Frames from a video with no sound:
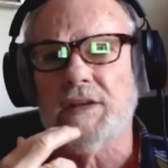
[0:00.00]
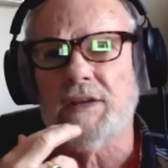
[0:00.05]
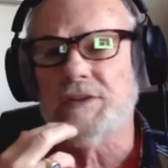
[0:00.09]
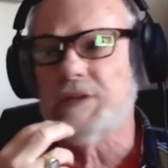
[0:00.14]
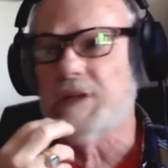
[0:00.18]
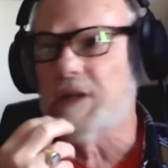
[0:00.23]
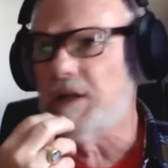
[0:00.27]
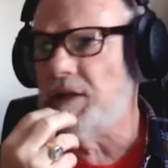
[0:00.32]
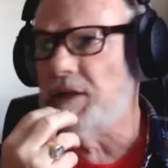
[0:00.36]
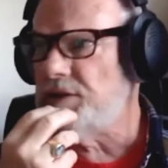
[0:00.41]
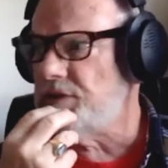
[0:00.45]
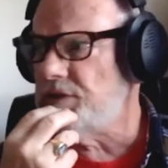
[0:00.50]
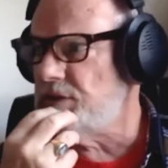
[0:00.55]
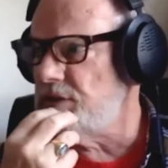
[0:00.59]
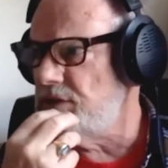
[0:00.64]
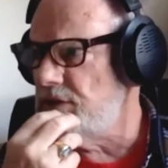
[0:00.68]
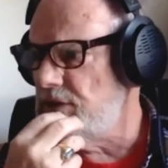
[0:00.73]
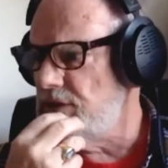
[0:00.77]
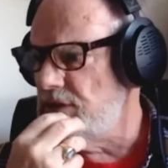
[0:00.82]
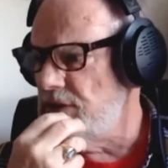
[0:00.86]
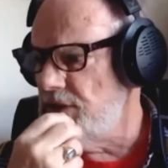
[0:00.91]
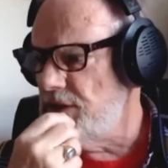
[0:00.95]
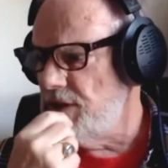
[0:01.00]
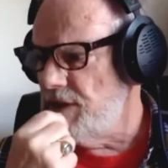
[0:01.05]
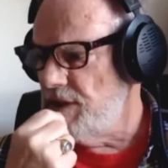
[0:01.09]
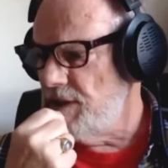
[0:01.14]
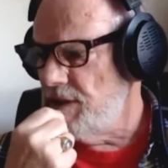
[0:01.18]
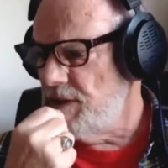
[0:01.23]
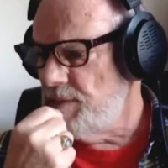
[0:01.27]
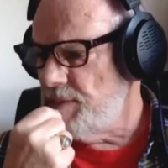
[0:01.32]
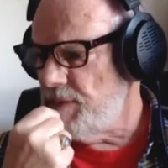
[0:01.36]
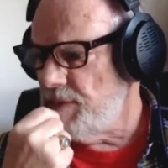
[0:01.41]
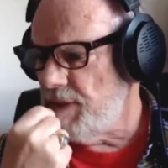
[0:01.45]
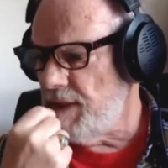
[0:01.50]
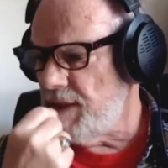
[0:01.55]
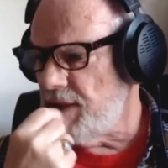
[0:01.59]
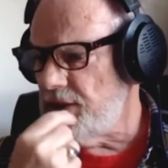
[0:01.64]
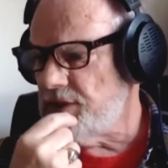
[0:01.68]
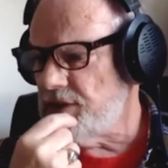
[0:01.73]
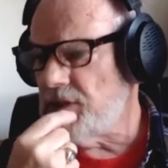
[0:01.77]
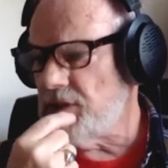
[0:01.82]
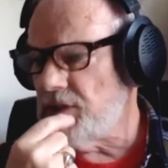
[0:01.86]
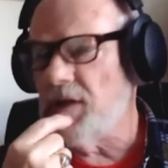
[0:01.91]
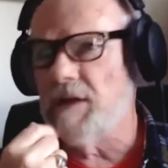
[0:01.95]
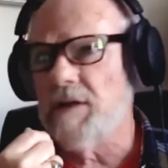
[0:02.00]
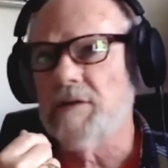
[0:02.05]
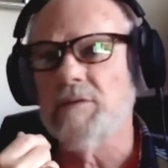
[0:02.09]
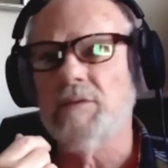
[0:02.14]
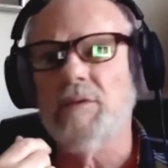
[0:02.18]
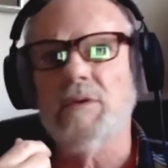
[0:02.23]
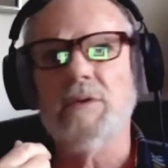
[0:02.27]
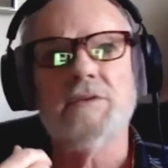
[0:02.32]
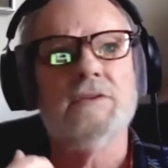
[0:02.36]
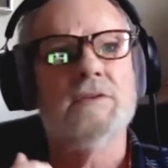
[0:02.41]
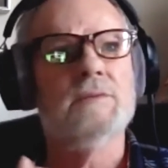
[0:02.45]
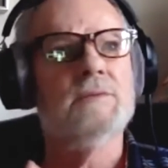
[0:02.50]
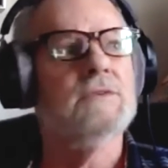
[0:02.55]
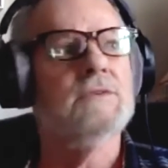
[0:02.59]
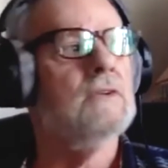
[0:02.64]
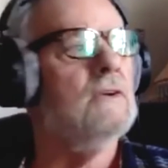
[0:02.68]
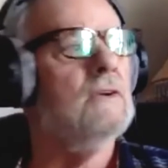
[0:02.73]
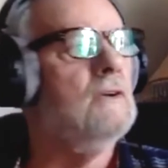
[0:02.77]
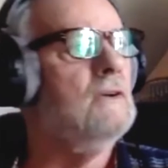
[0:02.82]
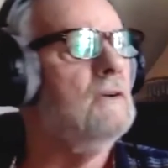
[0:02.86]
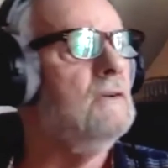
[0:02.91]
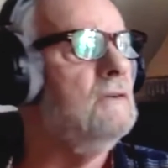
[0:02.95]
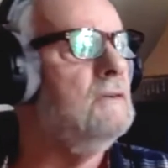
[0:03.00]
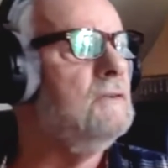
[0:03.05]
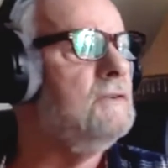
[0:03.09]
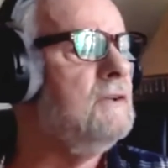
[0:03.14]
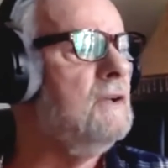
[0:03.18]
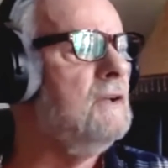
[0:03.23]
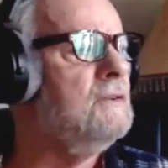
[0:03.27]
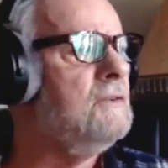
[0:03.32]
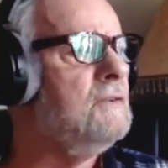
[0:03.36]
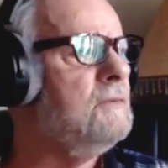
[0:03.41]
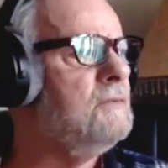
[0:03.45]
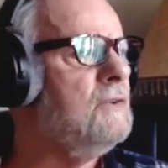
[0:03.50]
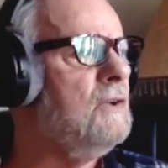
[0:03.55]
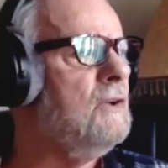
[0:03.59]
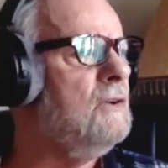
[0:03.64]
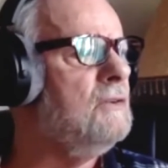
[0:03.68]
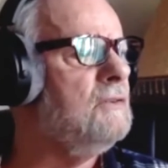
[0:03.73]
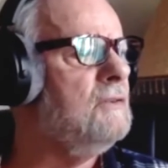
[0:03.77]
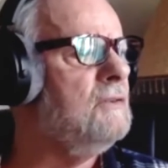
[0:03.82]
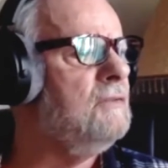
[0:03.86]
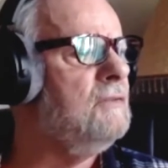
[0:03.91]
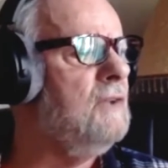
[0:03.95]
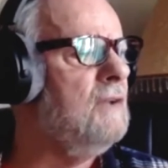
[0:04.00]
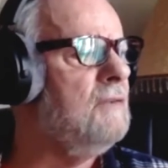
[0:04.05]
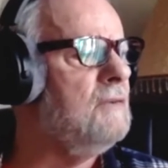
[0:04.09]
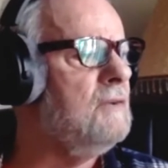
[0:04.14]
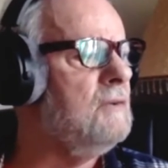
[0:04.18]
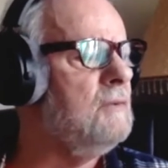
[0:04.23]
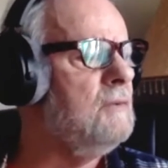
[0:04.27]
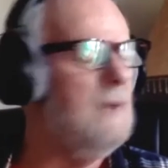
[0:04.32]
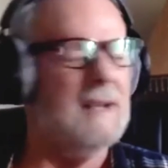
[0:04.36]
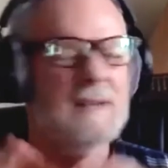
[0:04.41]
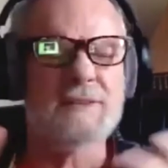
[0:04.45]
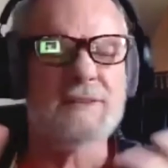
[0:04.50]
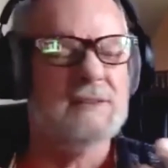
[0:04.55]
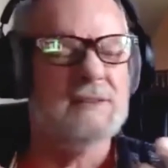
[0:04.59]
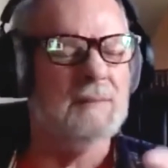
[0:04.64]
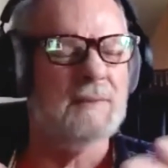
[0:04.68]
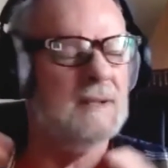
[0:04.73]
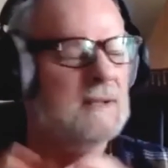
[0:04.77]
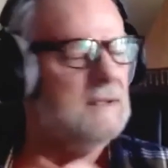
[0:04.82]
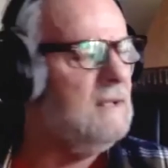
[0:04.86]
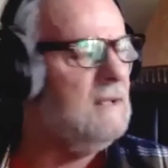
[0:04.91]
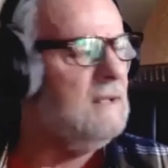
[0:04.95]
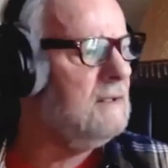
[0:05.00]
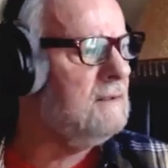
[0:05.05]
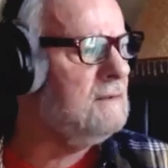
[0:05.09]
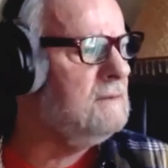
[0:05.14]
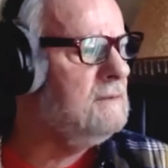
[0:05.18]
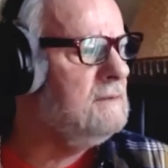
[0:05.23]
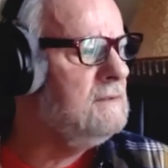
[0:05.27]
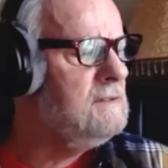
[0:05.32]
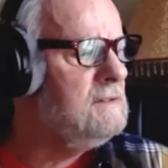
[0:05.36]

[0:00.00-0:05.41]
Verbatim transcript: a chance, played guitar and wrote some songs, sang some songs of love and romance, something like that